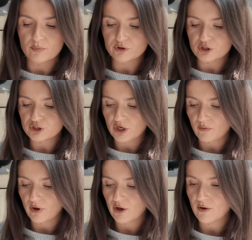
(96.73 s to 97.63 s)
but the show
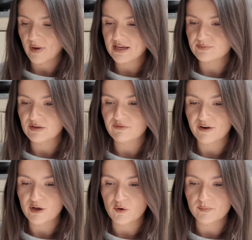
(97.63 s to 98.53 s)
home has been
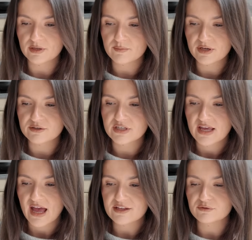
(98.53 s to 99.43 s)
very humbling because
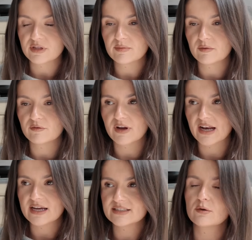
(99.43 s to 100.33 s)
I don't think people
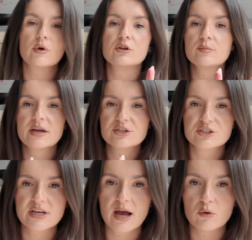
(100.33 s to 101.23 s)
realise, like, when you
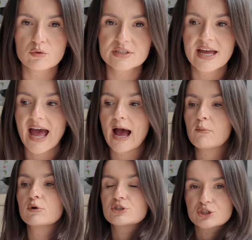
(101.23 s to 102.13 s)
purchase a house, how
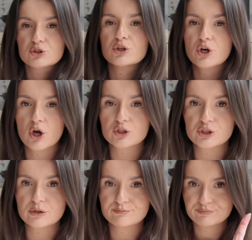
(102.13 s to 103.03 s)
much it's going to cost
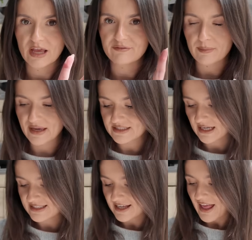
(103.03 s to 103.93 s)
you, if that makes
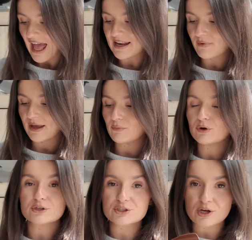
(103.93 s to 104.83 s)
sense. Anyway, we're
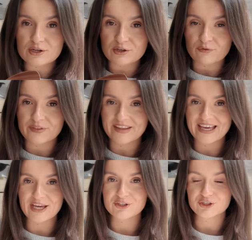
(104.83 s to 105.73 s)
going to start off with the
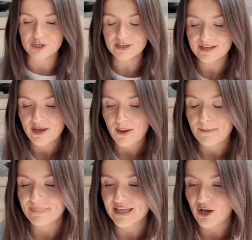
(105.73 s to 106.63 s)
kitchen
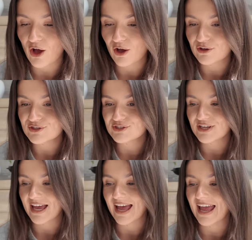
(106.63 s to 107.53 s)
because
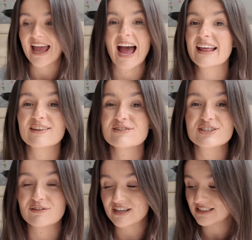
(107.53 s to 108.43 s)
there is
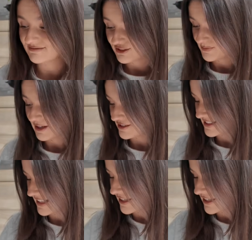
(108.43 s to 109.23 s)
no reason, just because it's the